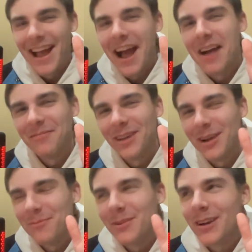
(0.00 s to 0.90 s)

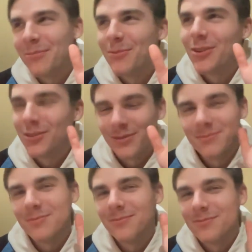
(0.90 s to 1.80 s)
I'm going to
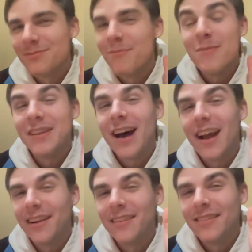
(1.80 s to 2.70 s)
be
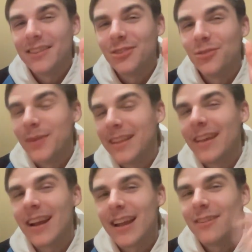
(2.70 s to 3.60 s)
tired, assuming
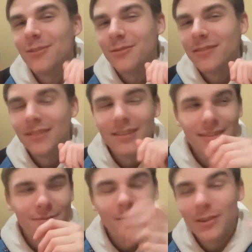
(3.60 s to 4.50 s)
that I don't
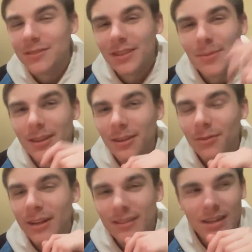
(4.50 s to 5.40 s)
fall asleep at the
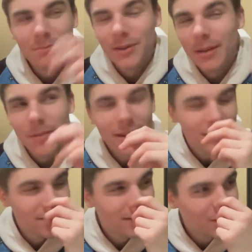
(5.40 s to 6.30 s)
correct time, but I might.
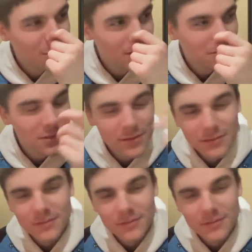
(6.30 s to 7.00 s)
Who knows?